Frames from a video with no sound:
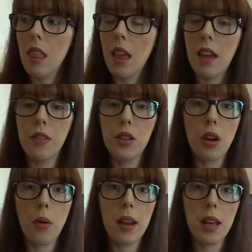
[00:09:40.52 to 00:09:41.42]
if you
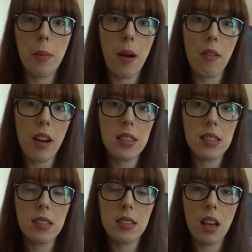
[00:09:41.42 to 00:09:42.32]
know any about
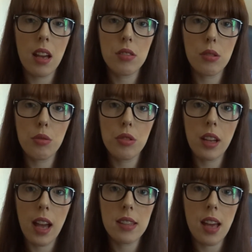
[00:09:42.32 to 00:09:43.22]
writing social
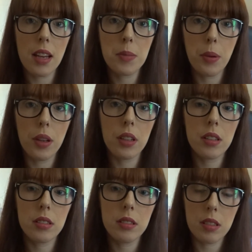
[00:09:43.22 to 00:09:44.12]
care
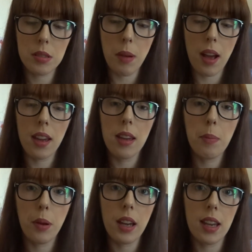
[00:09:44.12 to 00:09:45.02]
textbooks, because my
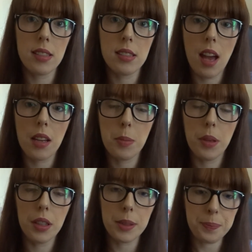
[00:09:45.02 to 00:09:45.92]
book is a
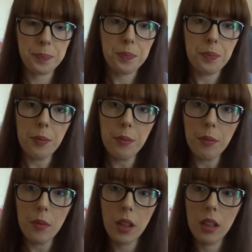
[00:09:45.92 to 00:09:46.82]
textbook
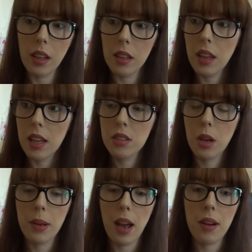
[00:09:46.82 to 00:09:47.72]
that's
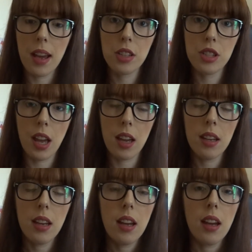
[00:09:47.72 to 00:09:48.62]
coming out next year.
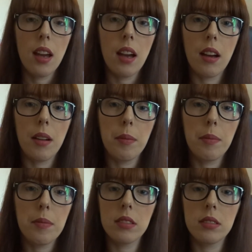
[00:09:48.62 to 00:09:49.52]

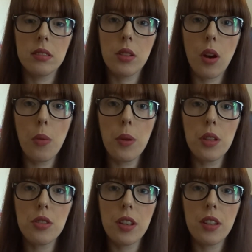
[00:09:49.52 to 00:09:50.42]
So I hope you
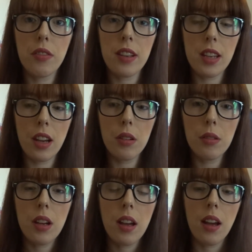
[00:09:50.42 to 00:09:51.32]
enjoyed the
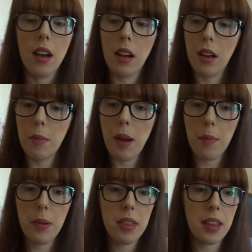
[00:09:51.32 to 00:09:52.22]
video.
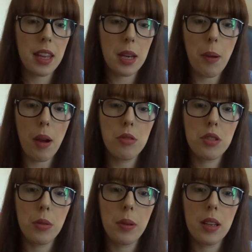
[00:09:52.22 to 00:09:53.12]
I've been thinking about
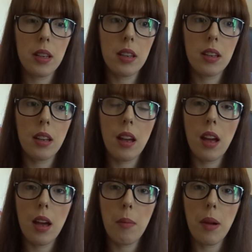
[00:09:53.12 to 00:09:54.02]
doing
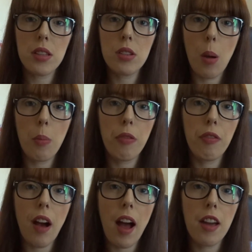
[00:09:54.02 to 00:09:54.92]
my top
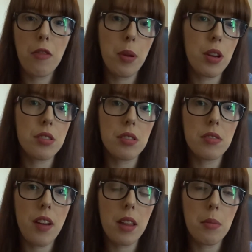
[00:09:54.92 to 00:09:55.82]
5 personal
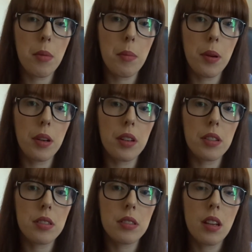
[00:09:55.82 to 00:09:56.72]
development
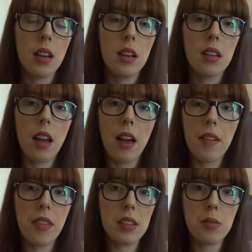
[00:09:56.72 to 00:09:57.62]
books
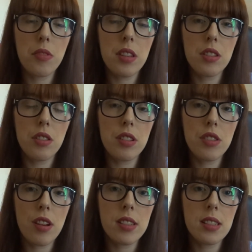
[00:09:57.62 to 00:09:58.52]
If that's something you're
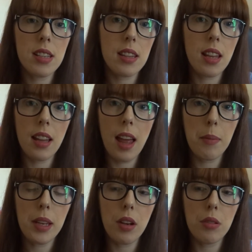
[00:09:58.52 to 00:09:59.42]
interested in, then let
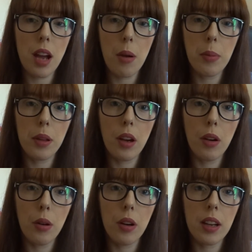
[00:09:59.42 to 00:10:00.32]
me know down
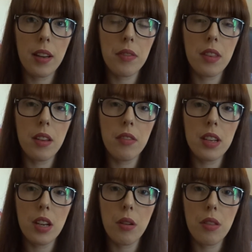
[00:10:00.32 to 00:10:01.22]
below or give the
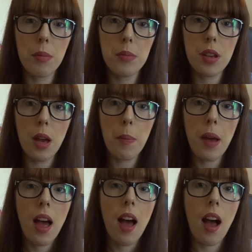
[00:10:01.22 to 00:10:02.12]
video a thumbs up,
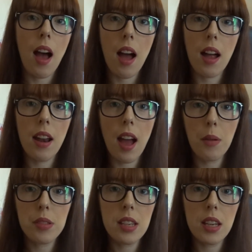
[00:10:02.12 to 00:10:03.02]
and
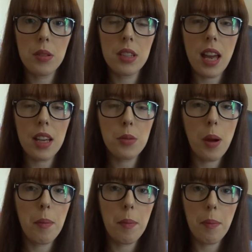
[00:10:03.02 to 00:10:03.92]
I will see you in the next one.